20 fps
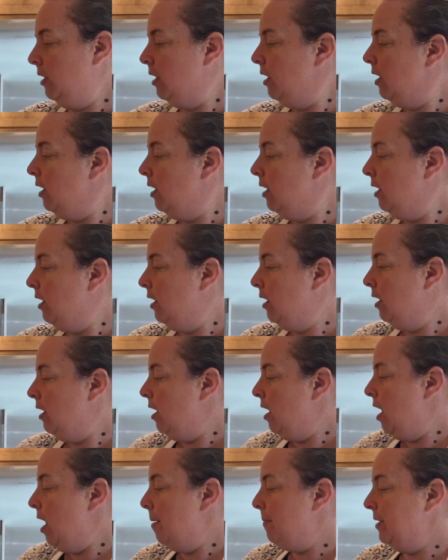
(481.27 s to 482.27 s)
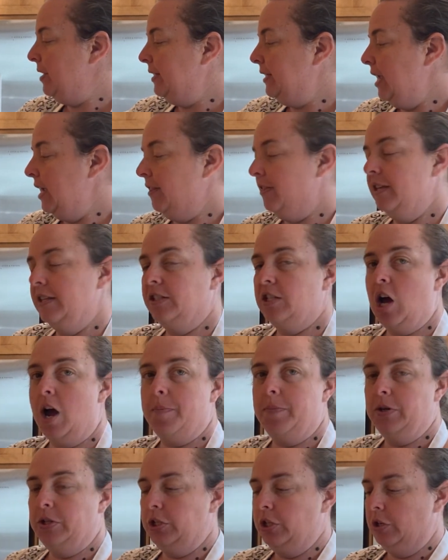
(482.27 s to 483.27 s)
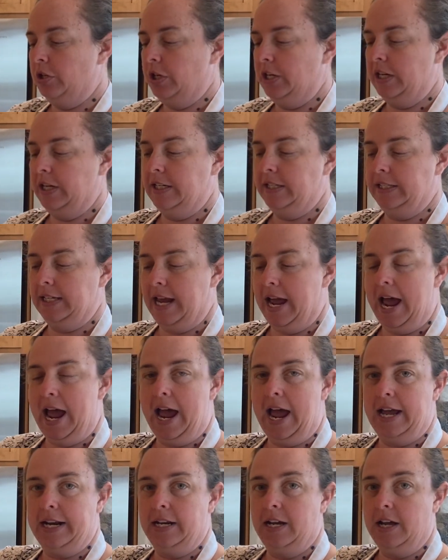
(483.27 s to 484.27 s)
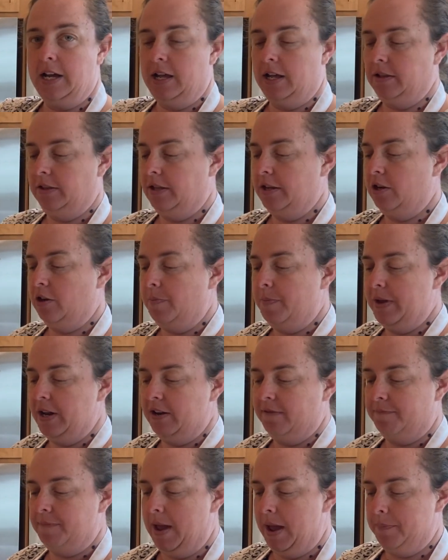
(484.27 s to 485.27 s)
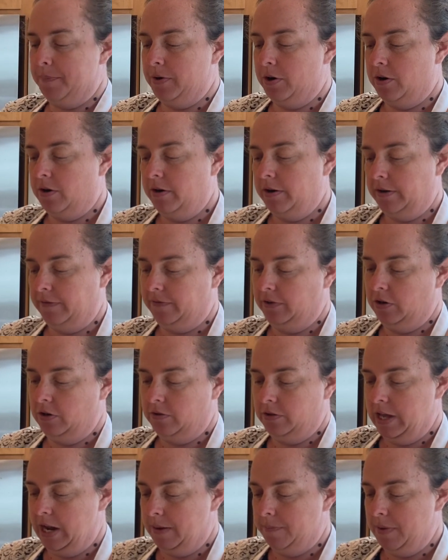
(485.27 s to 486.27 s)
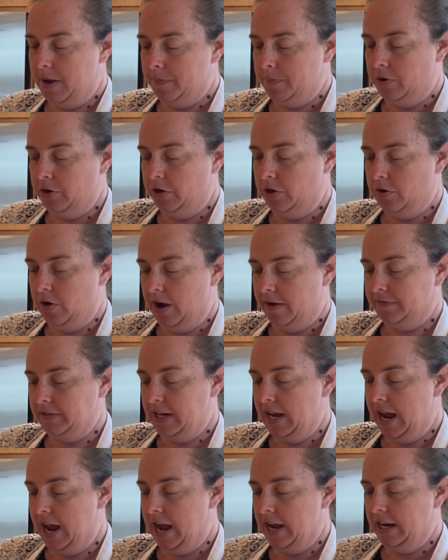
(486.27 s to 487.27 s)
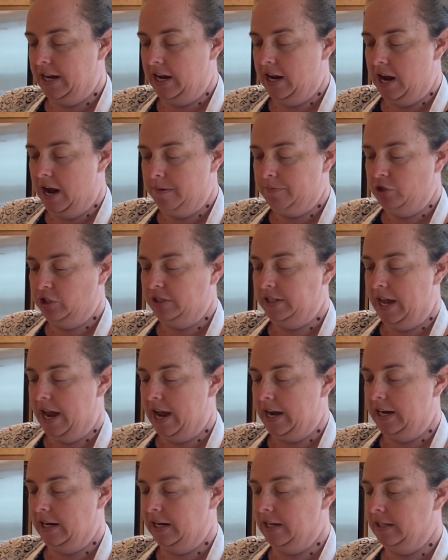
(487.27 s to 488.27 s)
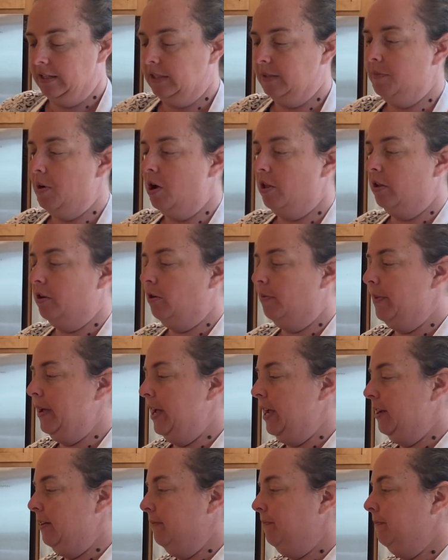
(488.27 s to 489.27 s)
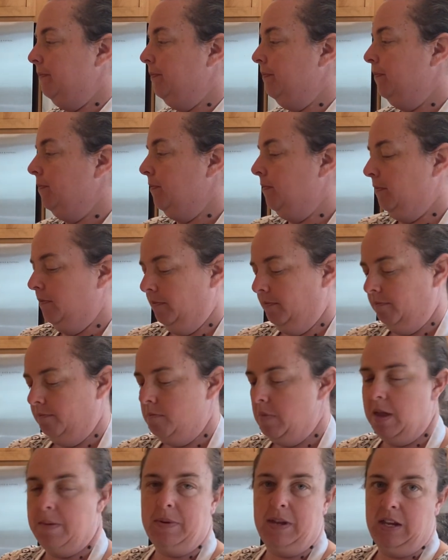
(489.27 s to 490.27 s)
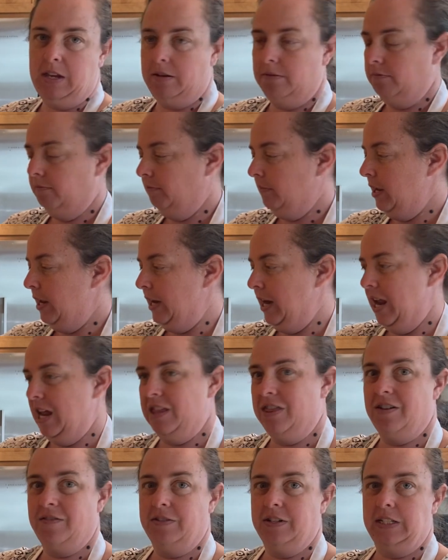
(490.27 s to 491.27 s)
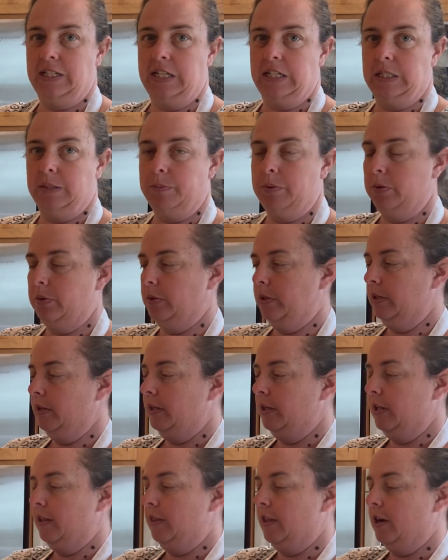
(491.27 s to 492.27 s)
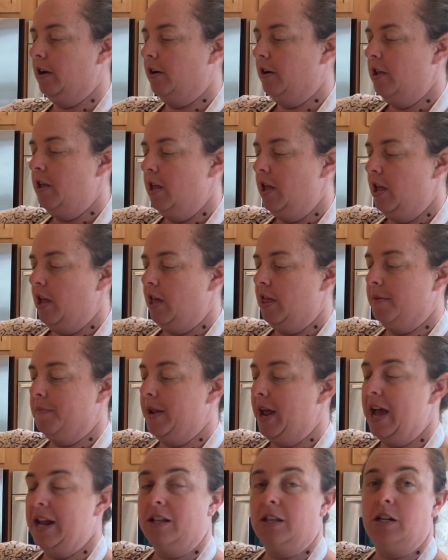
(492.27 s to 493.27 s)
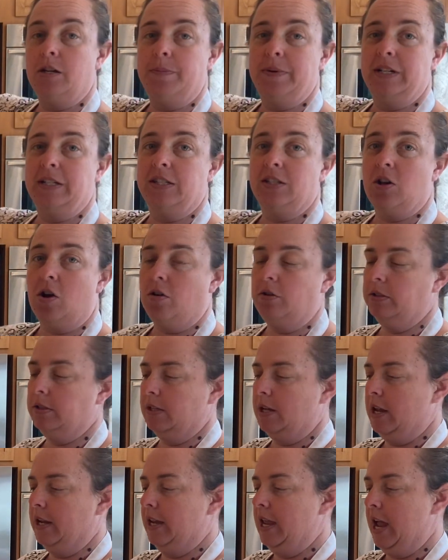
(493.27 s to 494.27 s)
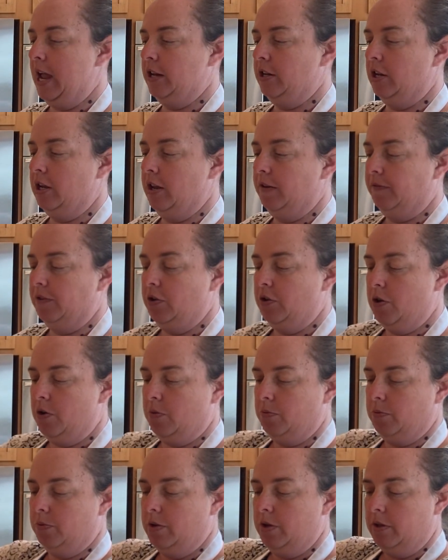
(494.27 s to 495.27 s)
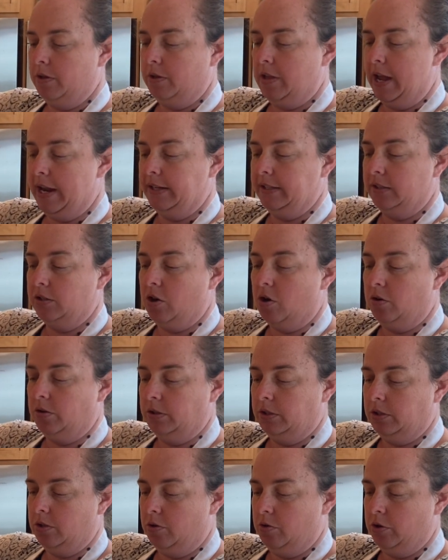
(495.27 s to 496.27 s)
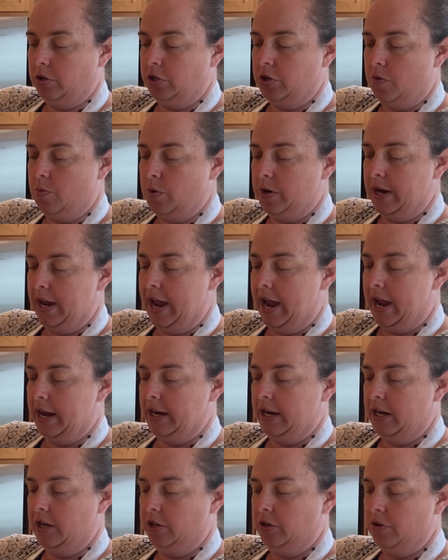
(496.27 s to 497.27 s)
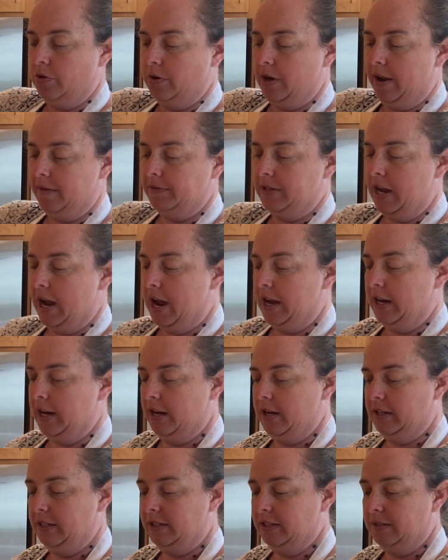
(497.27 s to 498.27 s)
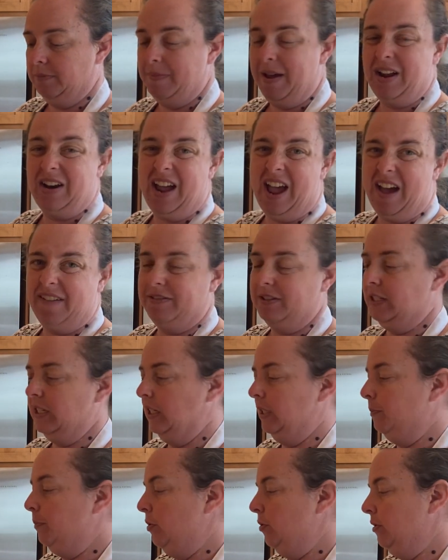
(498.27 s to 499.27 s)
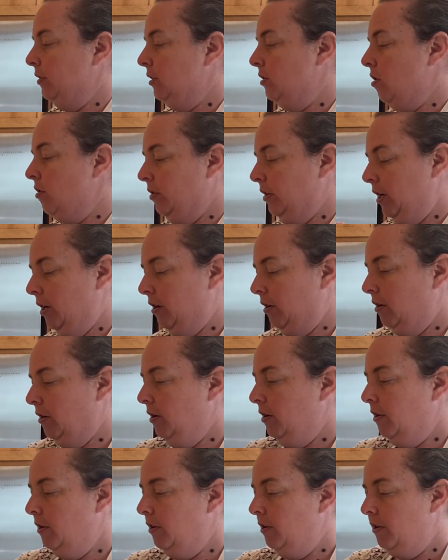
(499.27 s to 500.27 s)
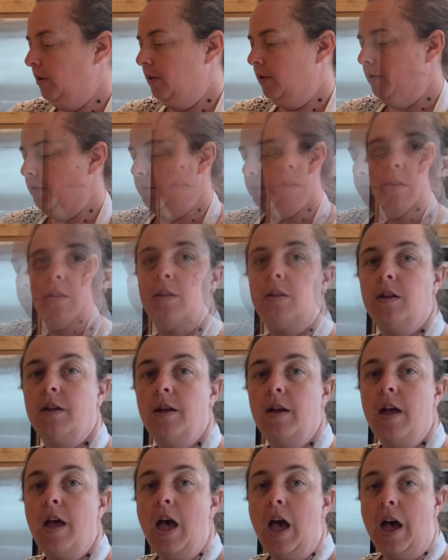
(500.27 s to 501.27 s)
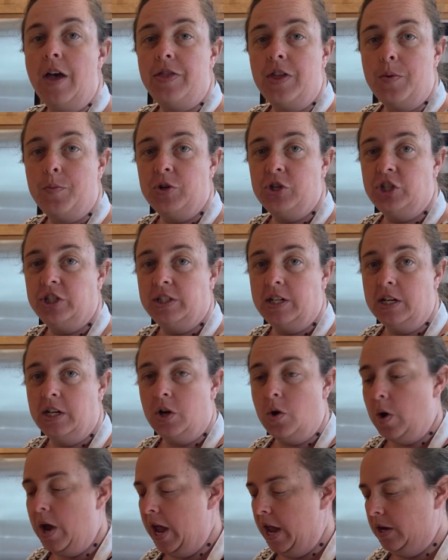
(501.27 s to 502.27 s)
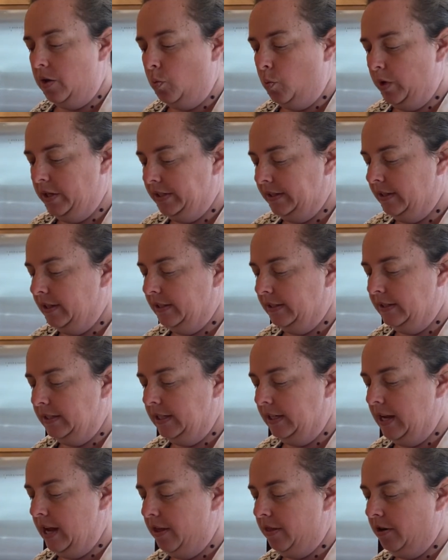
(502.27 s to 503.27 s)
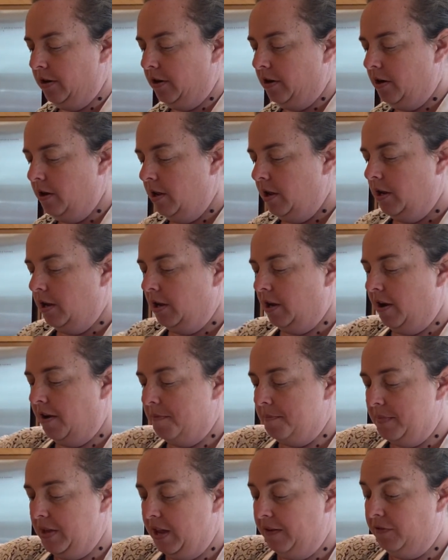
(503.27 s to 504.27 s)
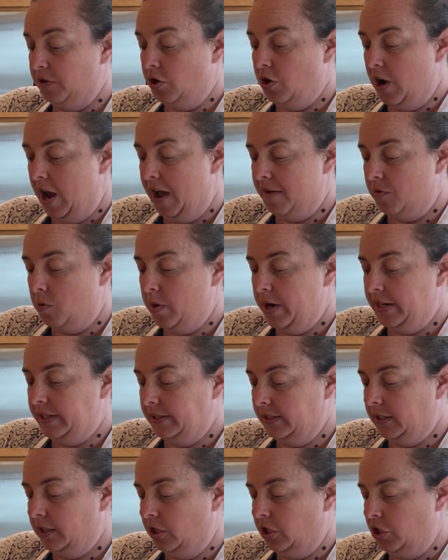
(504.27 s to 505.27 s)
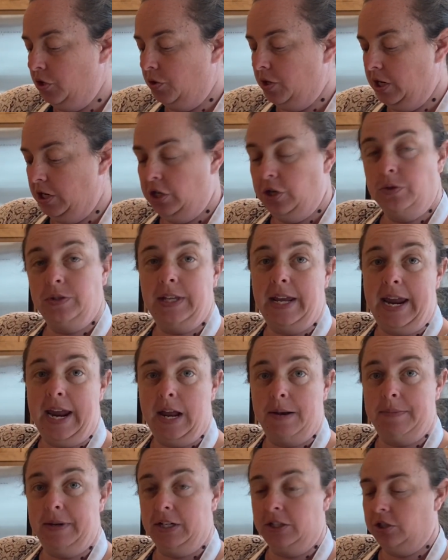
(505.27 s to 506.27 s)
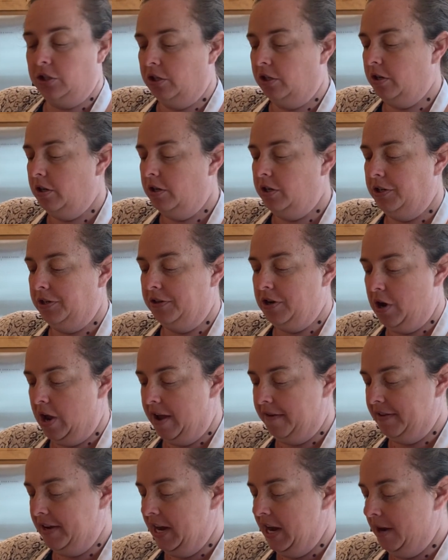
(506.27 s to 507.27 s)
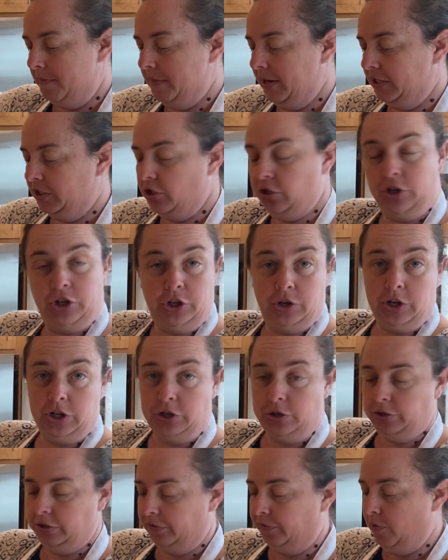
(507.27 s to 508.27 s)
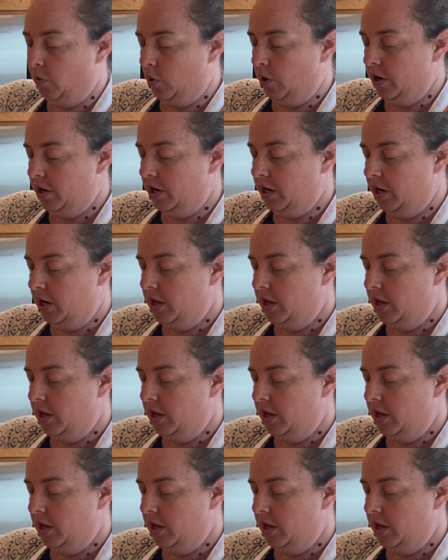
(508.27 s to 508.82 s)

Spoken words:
I'm going to take this opportunity to add a little bit of pepper. If you don't like pepper, you don't have to add it. I'm just adding a small little bit, maybe 1/8 of a teaspoon in there. And I'm going to add a little bit of salt. Again, if you don't like salt or don't want to add it, you don't have to add it. About a 1/2 teaspoon of salt here. And then we're just going to go ahead and whisk this together. If you don't have a whisk, you can use a hand mixer. You don't have a hand mixer, you can use a fork.